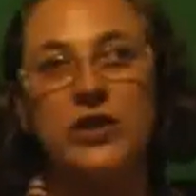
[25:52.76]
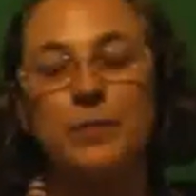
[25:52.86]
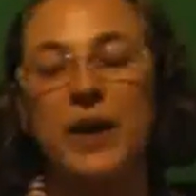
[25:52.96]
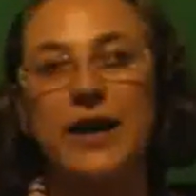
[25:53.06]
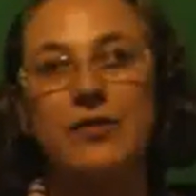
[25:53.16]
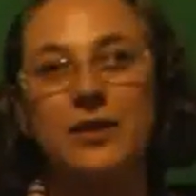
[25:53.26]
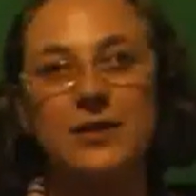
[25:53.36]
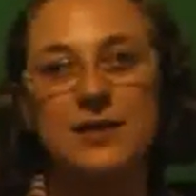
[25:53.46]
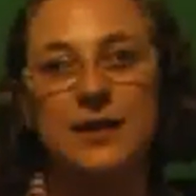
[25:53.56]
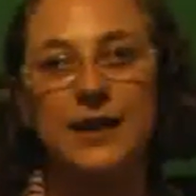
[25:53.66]
whose
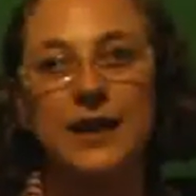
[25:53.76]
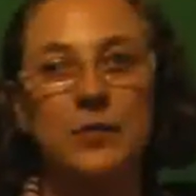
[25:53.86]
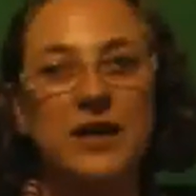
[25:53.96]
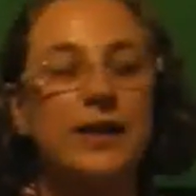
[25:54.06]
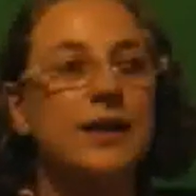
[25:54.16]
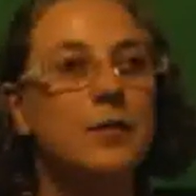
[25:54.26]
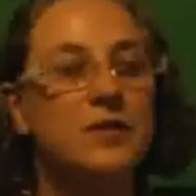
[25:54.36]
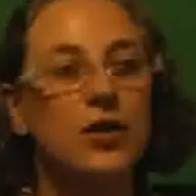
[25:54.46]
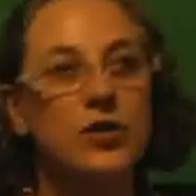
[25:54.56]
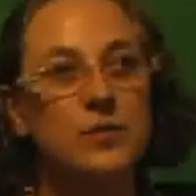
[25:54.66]
parents keep taking
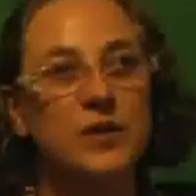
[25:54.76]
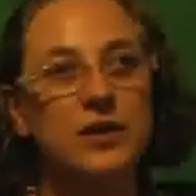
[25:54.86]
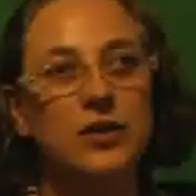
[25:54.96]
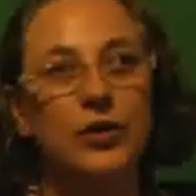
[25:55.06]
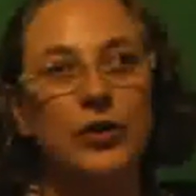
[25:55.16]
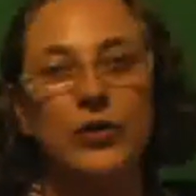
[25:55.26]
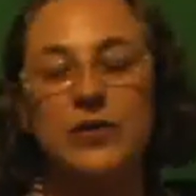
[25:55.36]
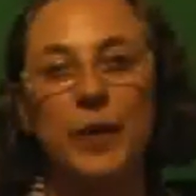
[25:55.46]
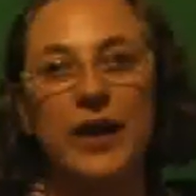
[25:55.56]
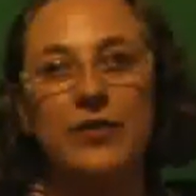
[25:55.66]
him to hospital,
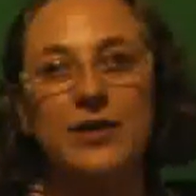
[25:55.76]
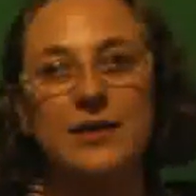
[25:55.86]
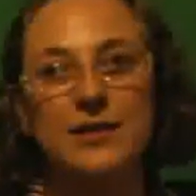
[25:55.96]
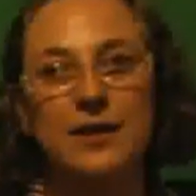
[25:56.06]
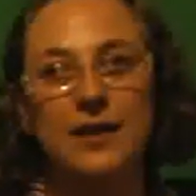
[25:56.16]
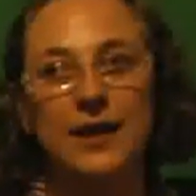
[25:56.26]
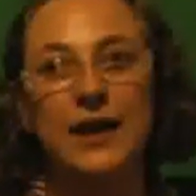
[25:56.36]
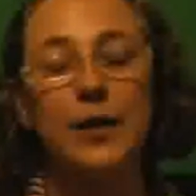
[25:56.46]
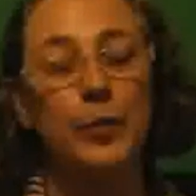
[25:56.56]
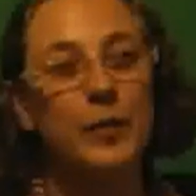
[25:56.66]
whose parents
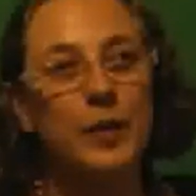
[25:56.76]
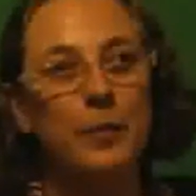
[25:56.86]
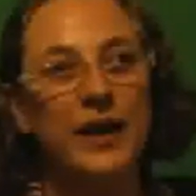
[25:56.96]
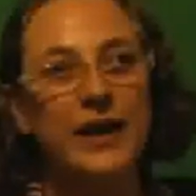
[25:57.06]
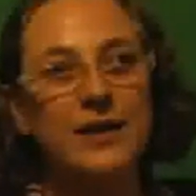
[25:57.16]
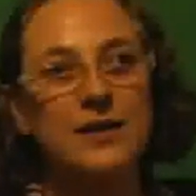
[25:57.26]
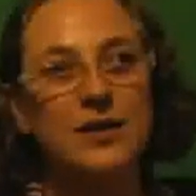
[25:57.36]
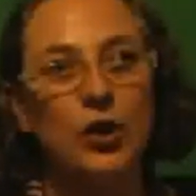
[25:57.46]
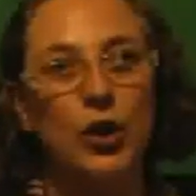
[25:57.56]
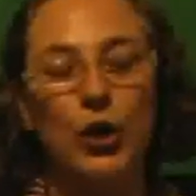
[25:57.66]
keep him in bed,
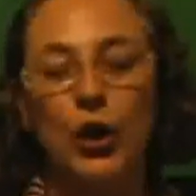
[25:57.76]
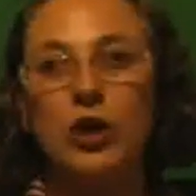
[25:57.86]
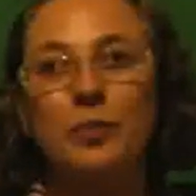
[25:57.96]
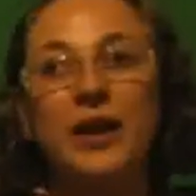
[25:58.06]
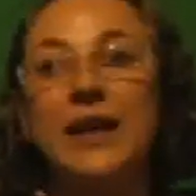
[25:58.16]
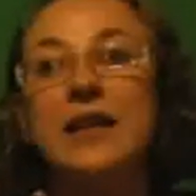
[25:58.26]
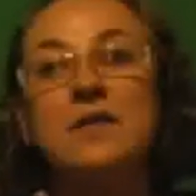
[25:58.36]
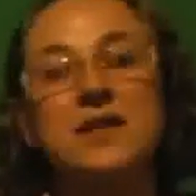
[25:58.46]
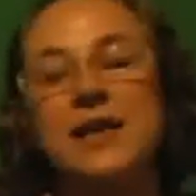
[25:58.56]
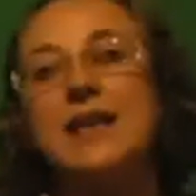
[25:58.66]
who
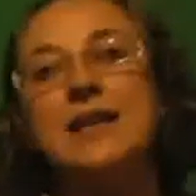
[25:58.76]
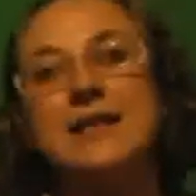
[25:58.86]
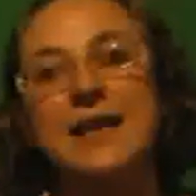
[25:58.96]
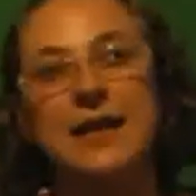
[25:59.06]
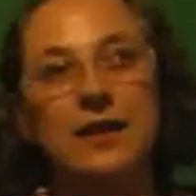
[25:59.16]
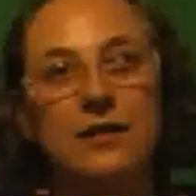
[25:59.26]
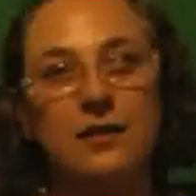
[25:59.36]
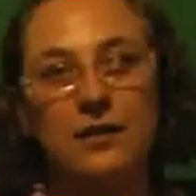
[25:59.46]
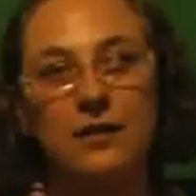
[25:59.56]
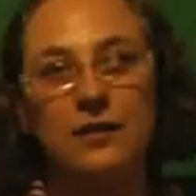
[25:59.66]
believes that he is ill